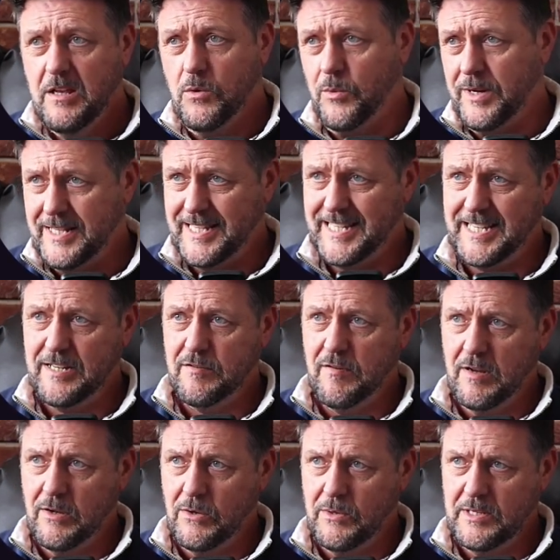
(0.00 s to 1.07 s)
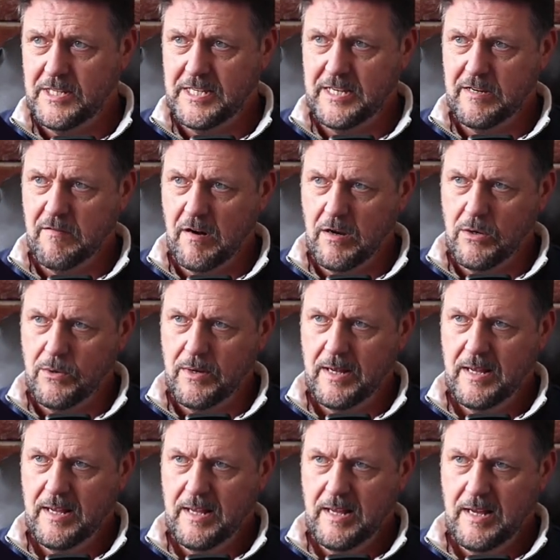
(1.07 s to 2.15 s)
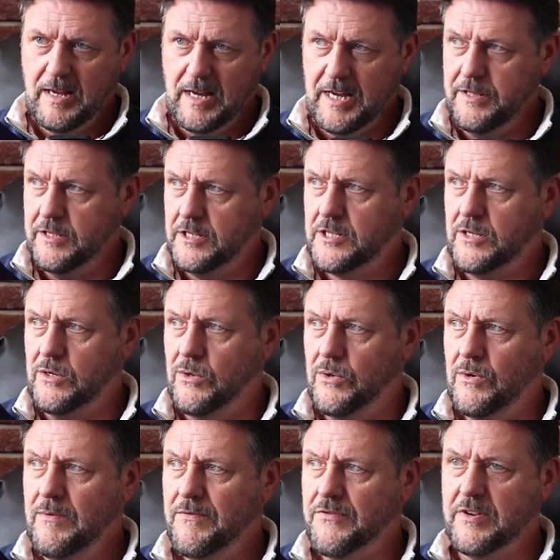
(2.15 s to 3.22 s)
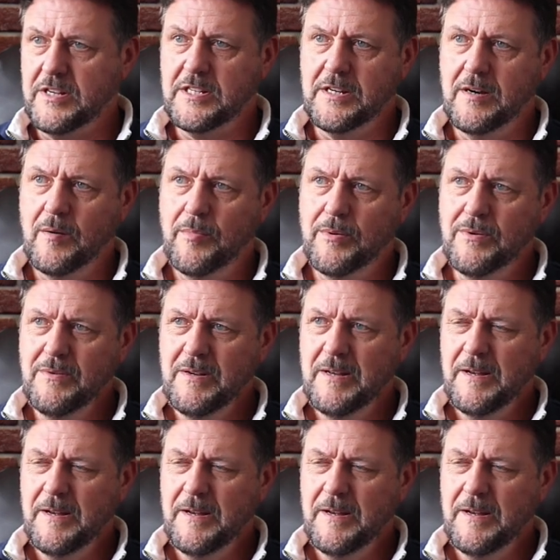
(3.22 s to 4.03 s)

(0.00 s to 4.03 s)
with 0-0 in the score, for example.